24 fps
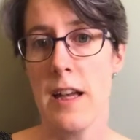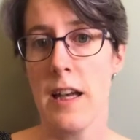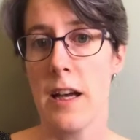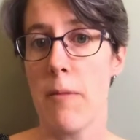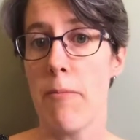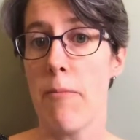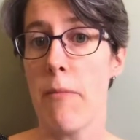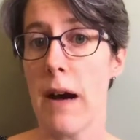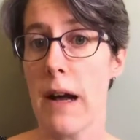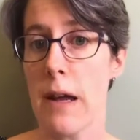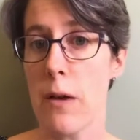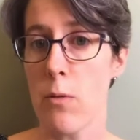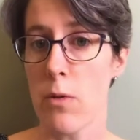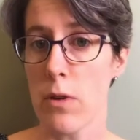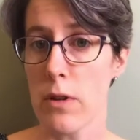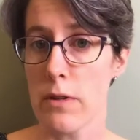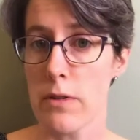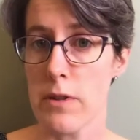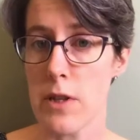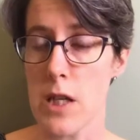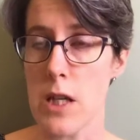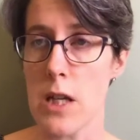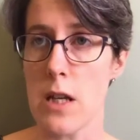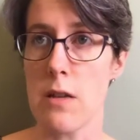might want
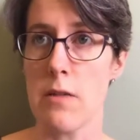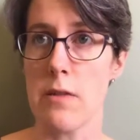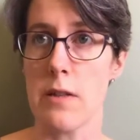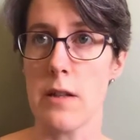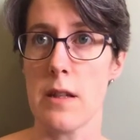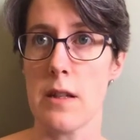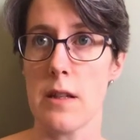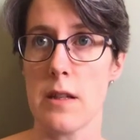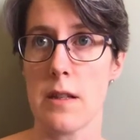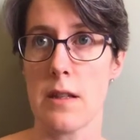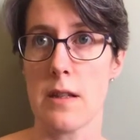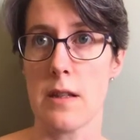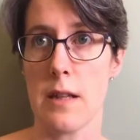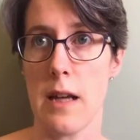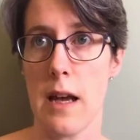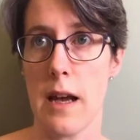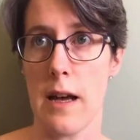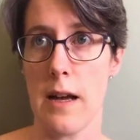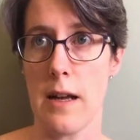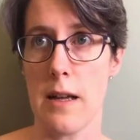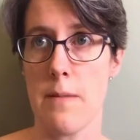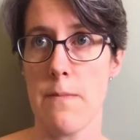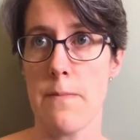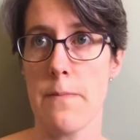to use at this
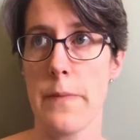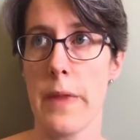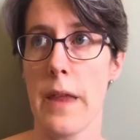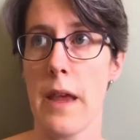time.